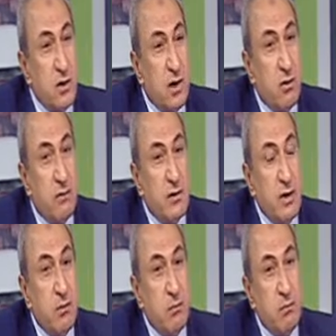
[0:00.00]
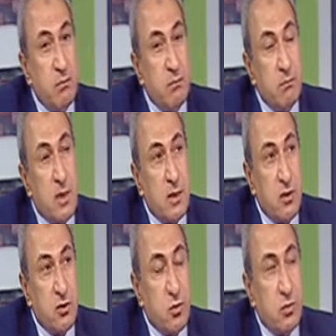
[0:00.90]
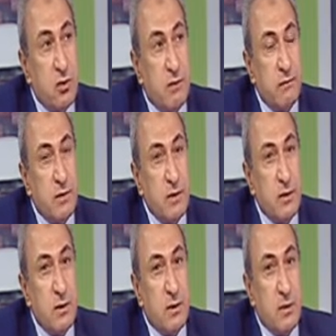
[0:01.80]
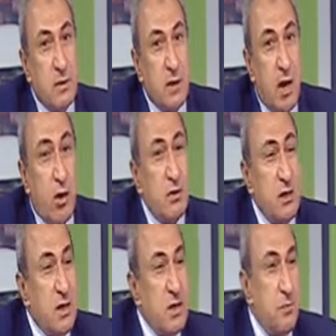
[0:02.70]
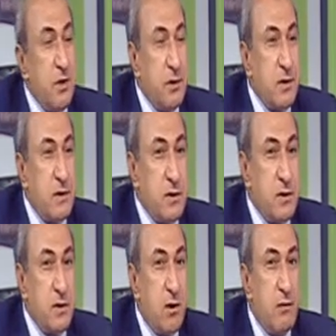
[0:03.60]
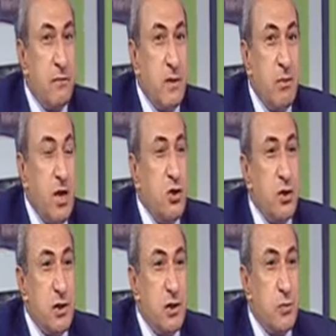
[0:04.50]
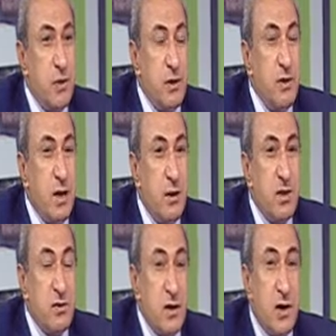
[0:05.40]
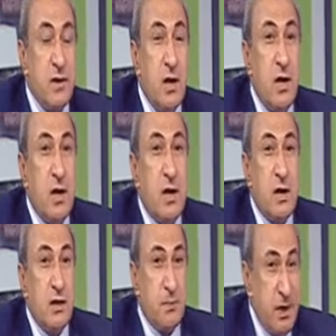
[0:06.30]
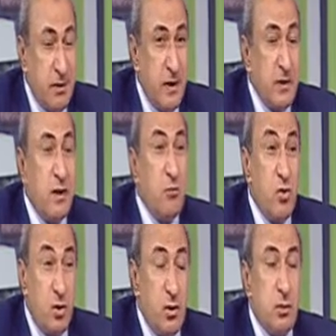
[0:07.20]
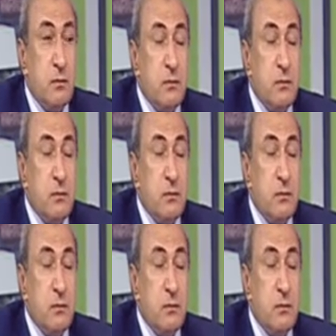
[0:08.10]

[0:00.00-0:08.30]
and of the sort of the chaotic experiences of the militias within the Libyan side. Despite the fact that Berlin